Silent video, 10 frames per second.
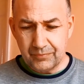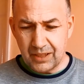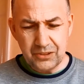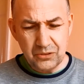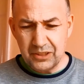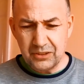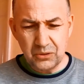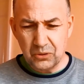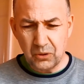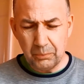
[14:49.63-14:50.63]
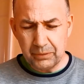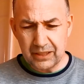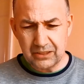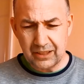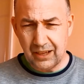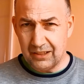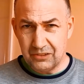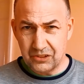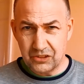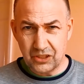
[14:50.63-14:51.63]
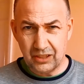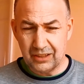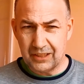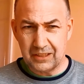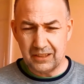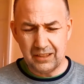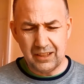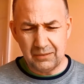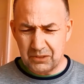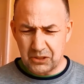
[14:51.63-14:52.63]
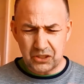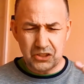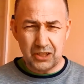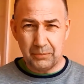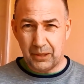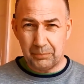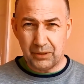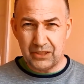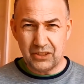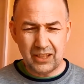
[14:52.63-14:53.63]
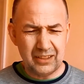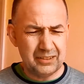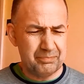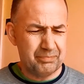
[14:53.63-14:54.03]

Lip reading: And you don't need to go complex like hydrogen cell. And I'm just concerned about the price of that.